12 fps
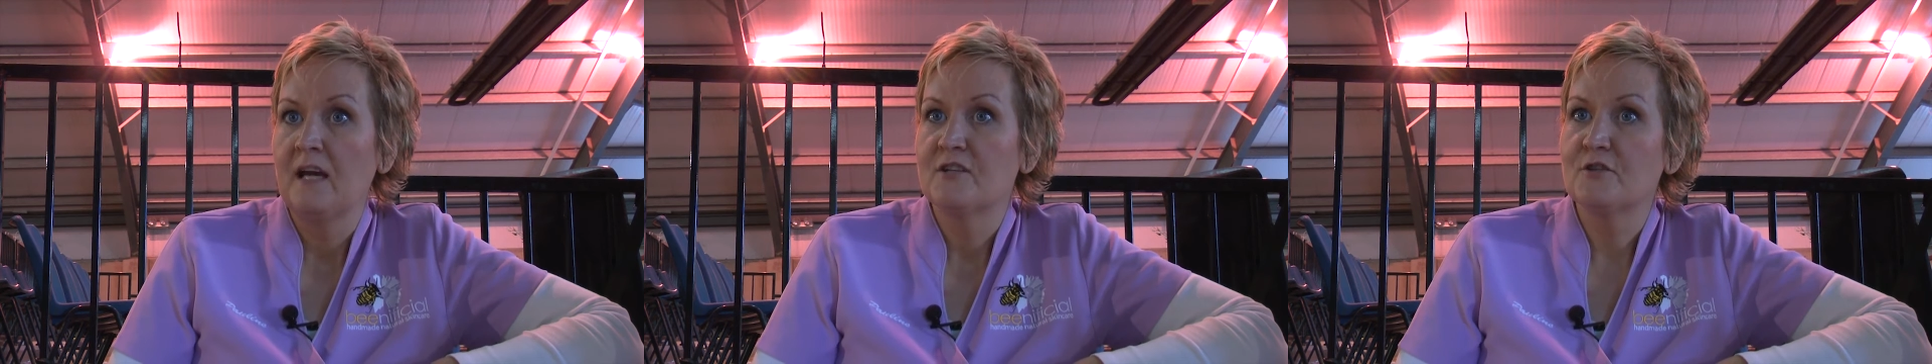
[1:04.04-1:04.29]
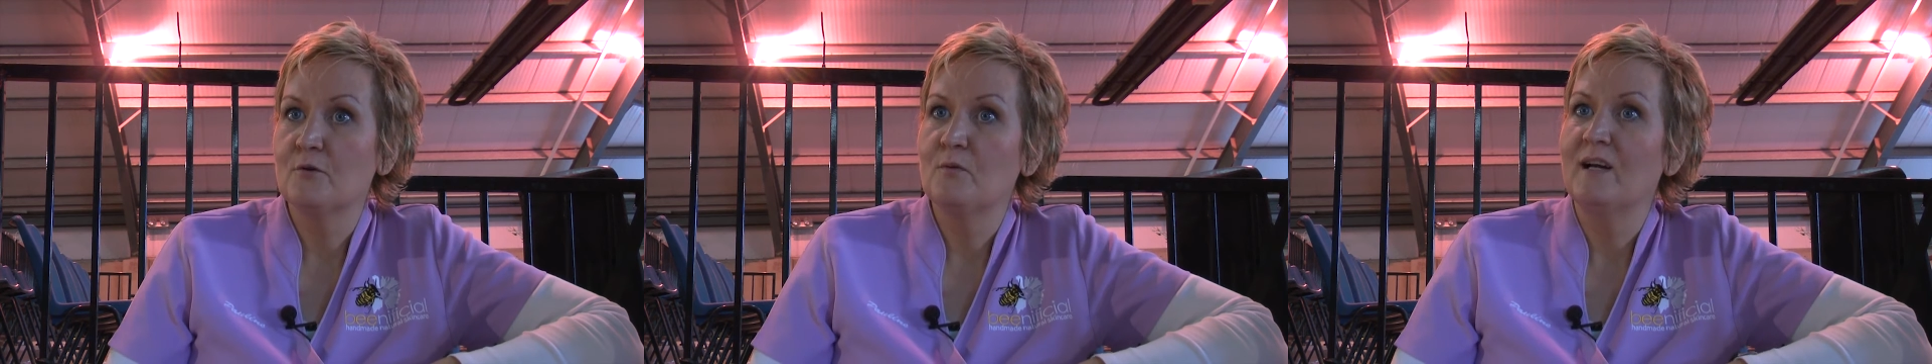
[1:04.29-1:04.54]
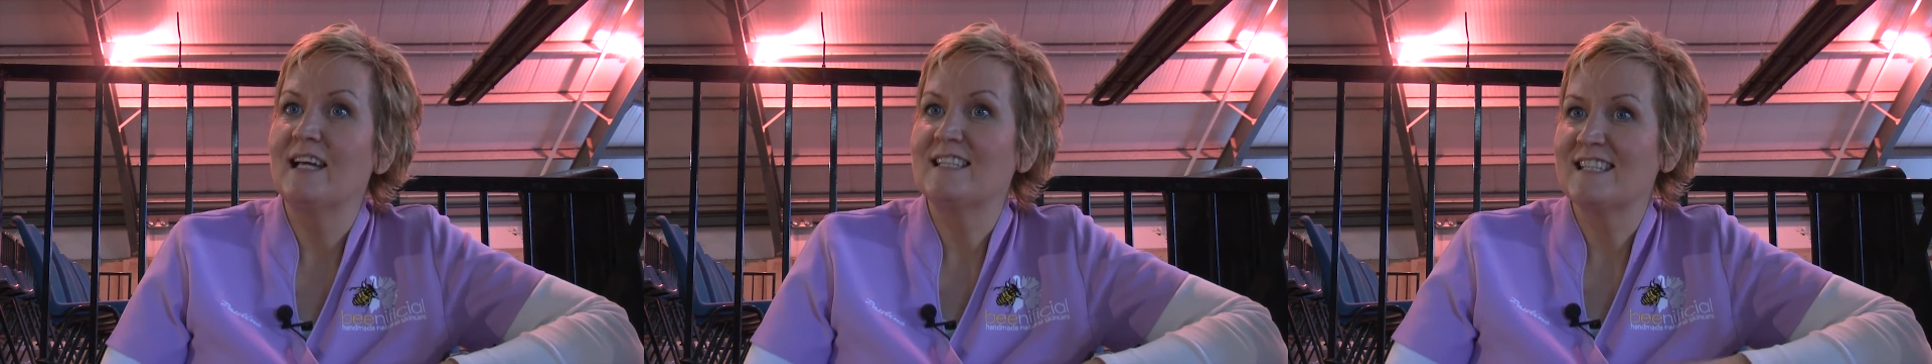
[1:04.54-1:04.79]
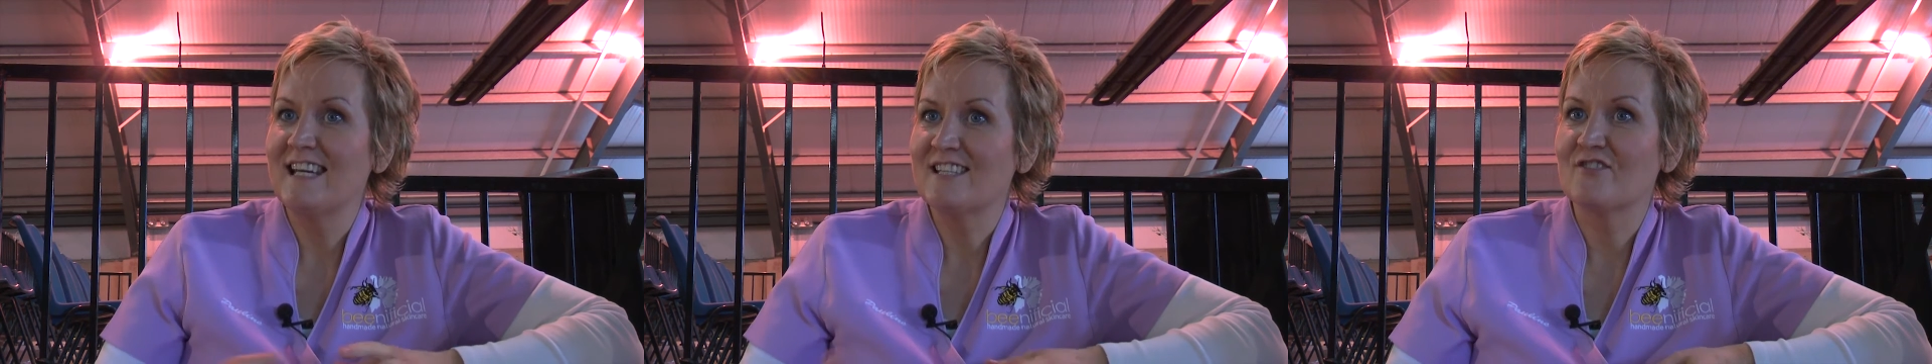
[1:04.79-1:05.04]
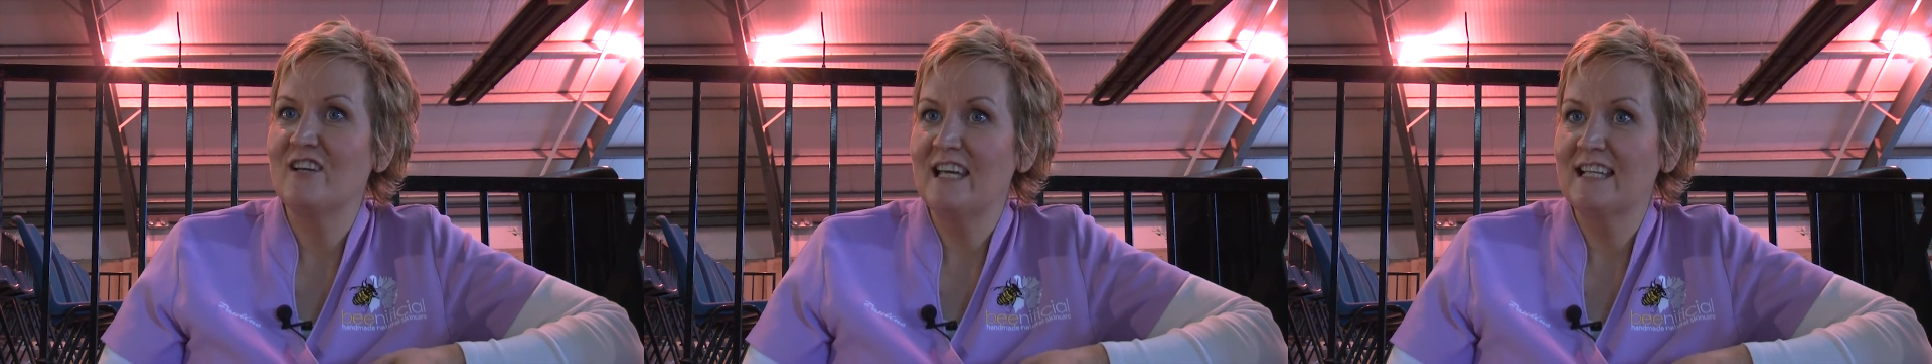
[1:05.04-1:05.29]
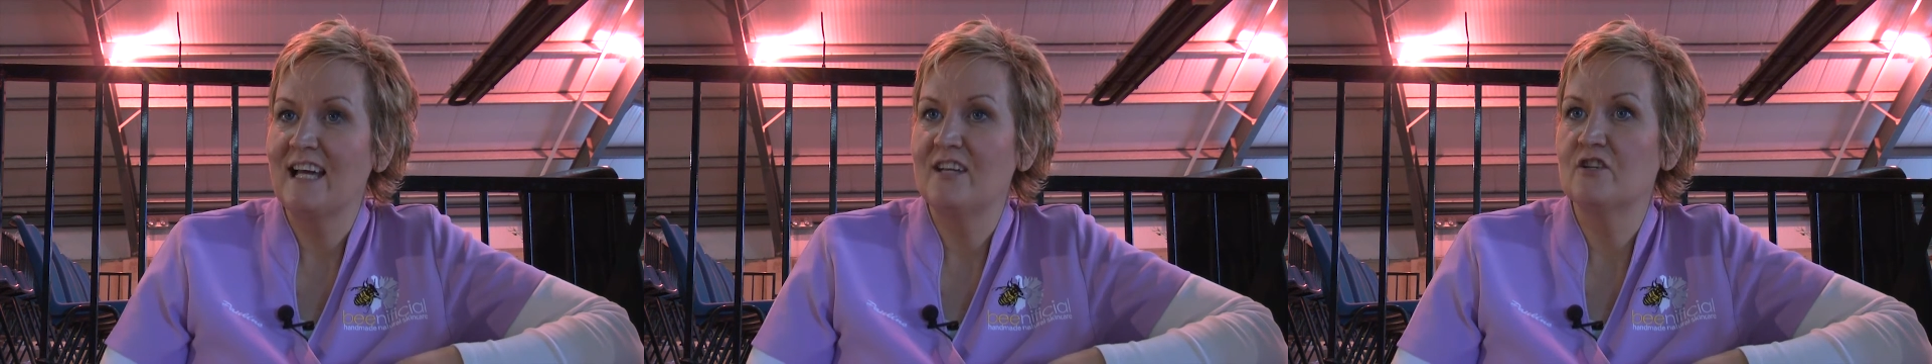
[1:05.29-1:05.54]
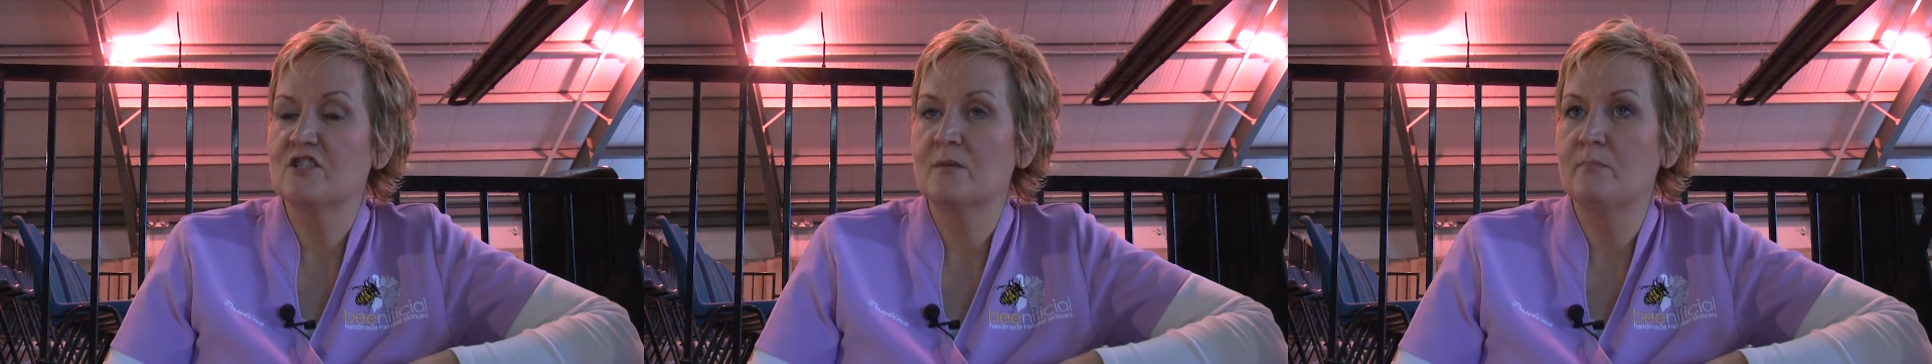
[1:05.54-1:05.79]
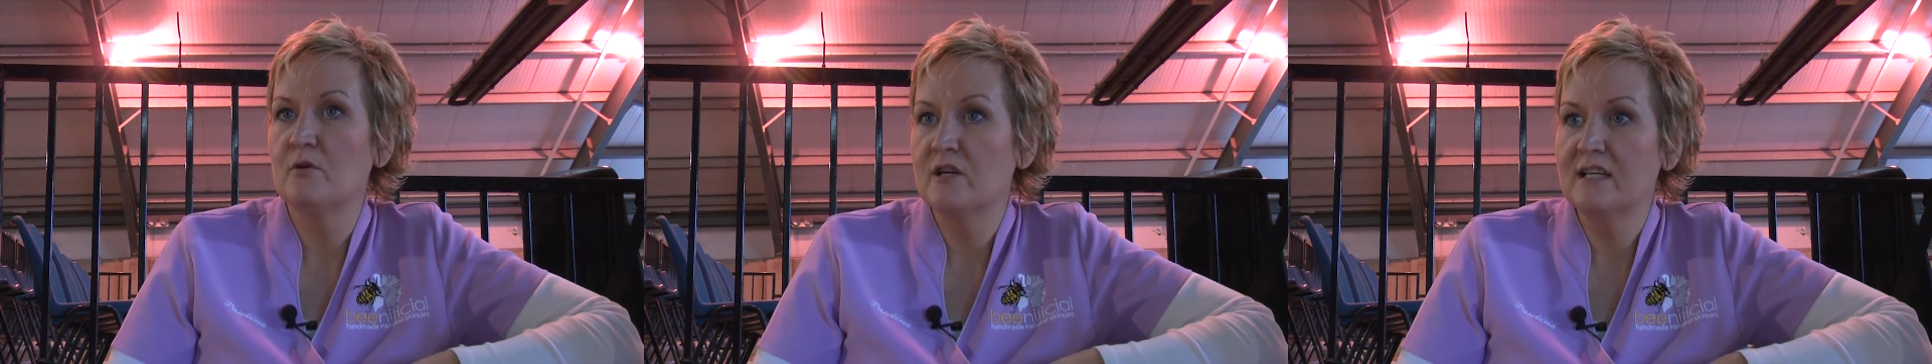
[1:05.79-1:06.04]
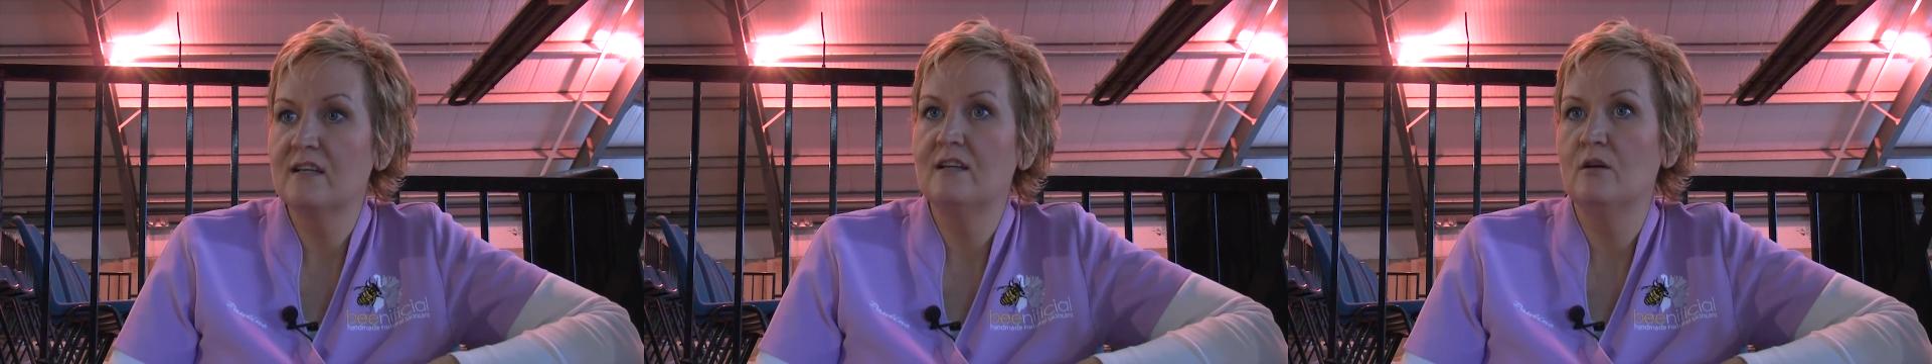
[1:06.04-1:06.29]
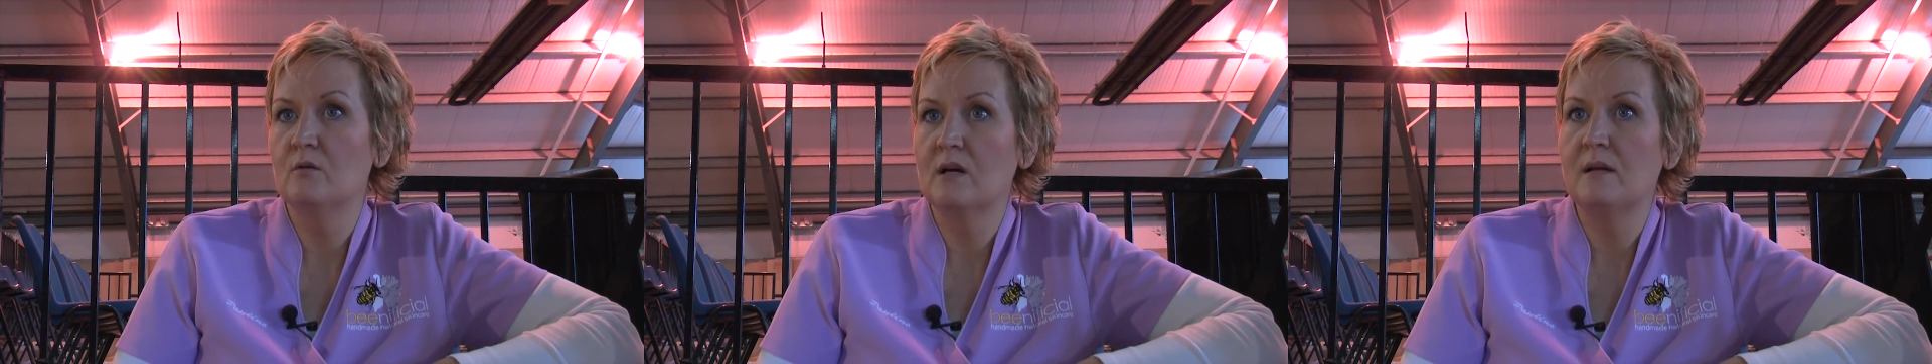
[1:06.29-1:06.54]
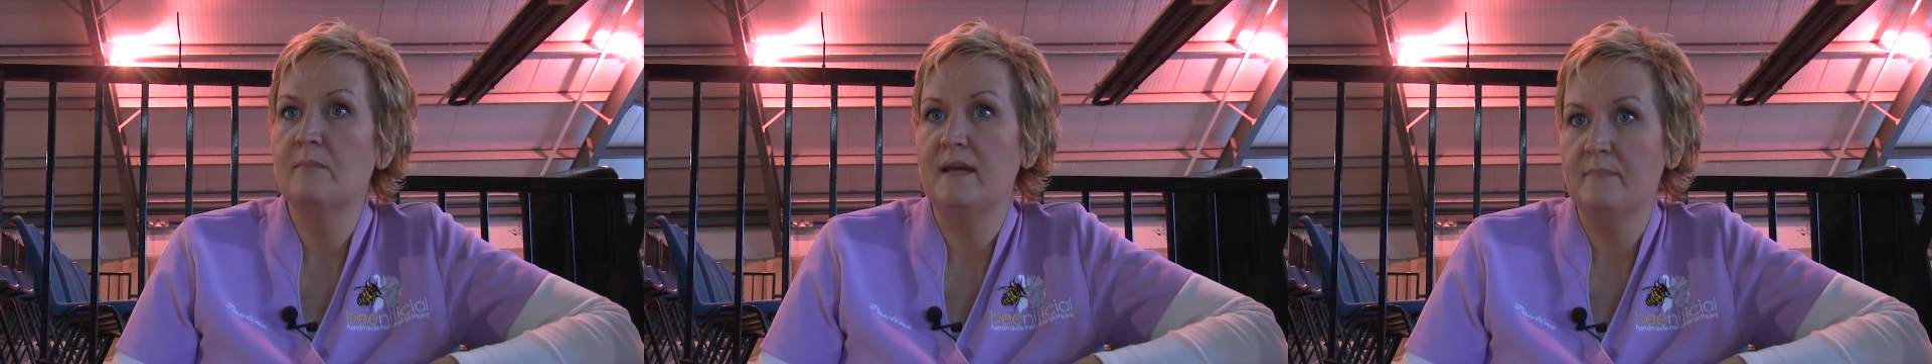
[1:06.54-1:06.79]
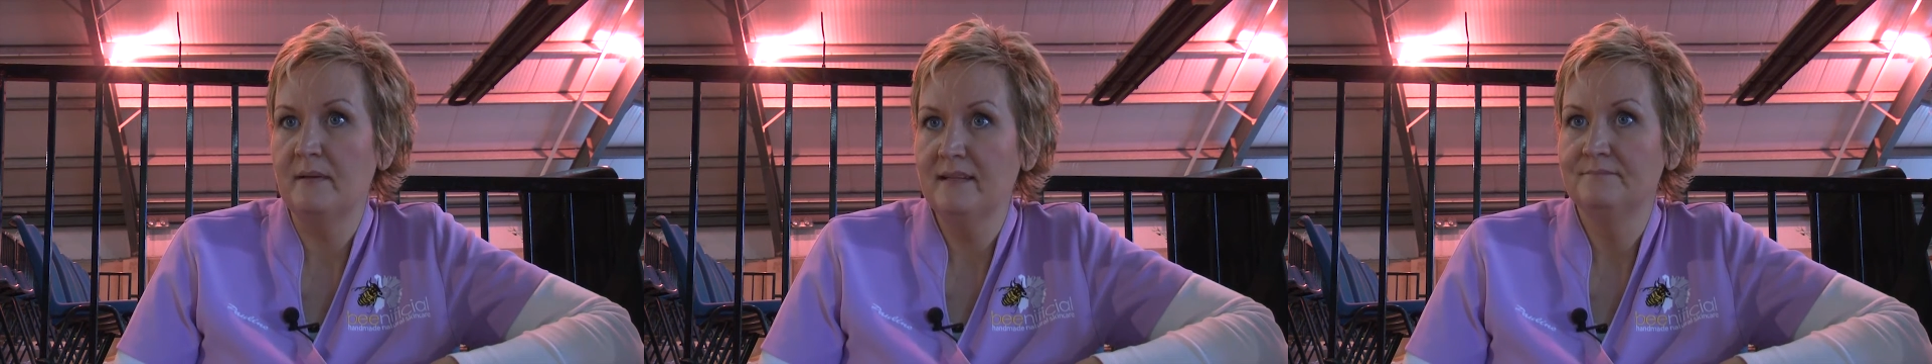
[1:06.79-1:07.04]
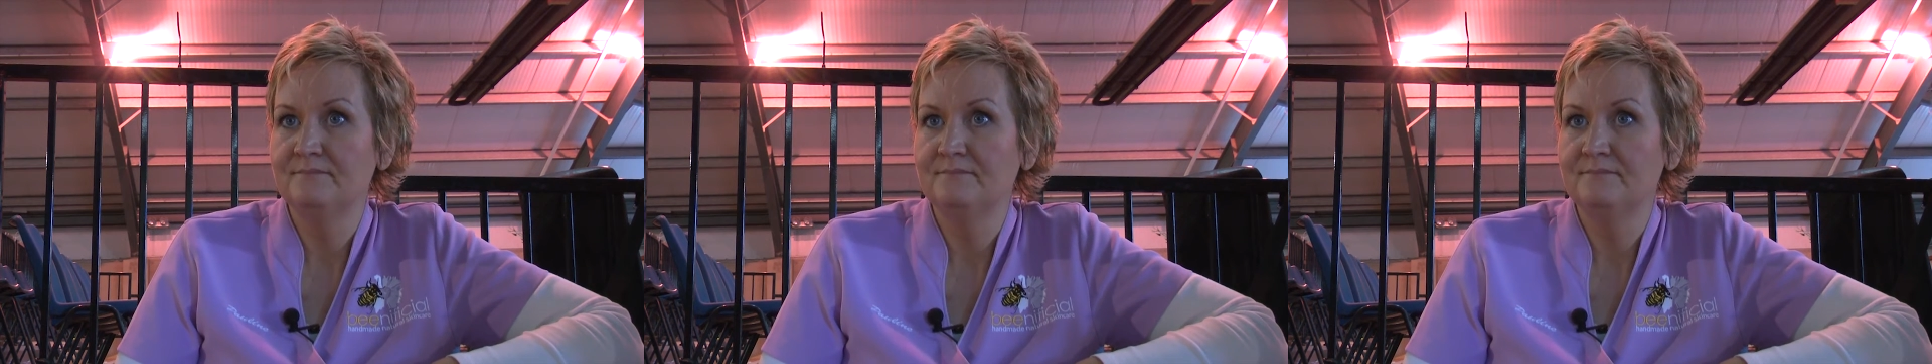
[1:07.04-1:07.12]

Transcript: So it's, it's great and you're supporting local people.